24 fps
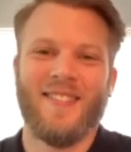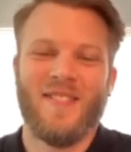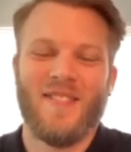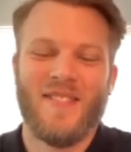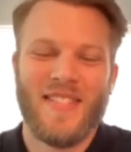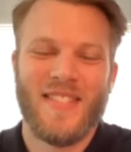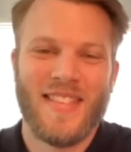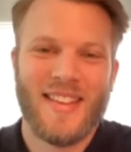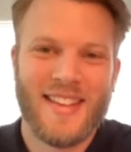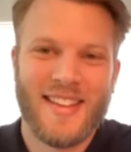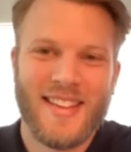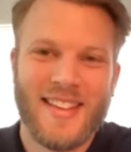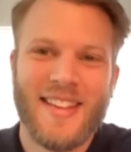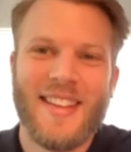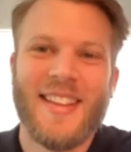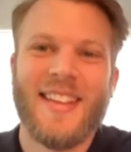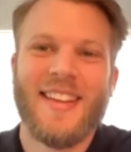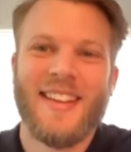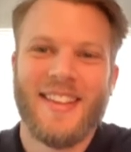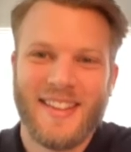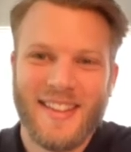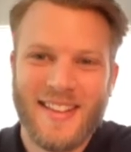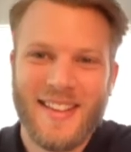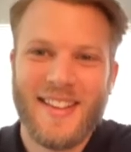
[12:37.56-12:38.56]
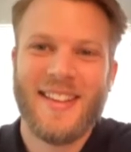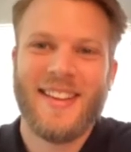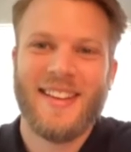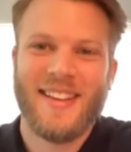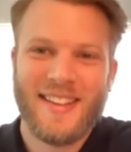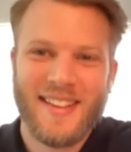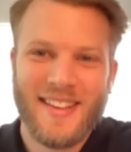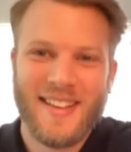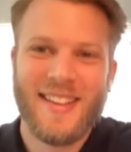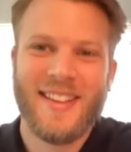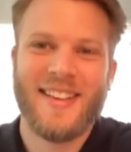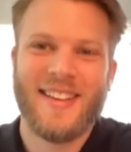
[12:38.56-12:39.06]

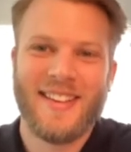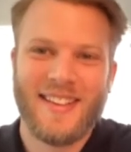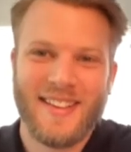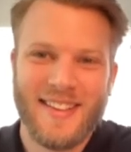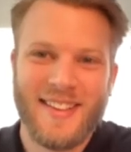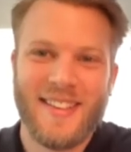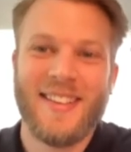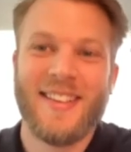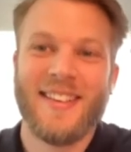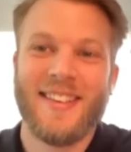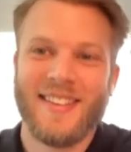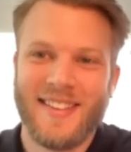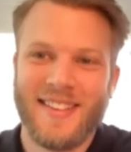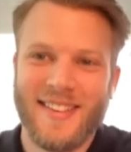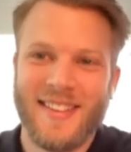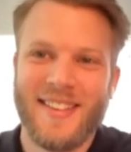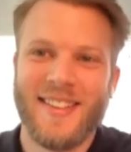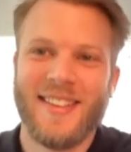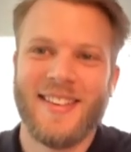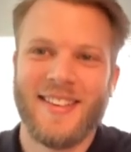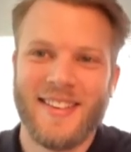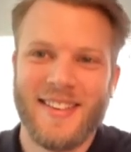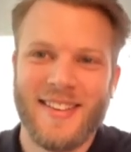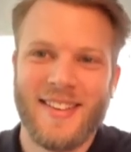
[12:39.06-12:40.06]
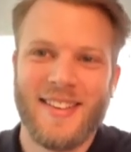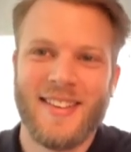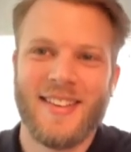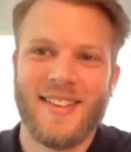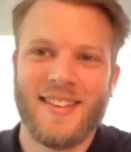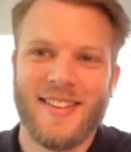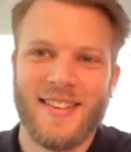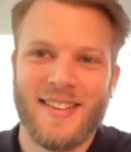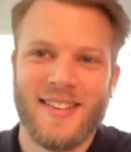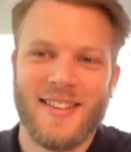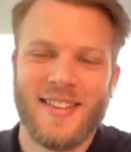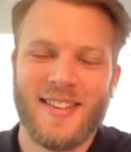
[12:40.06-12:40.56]

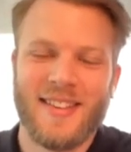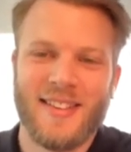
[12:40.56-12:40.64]
(not speaking)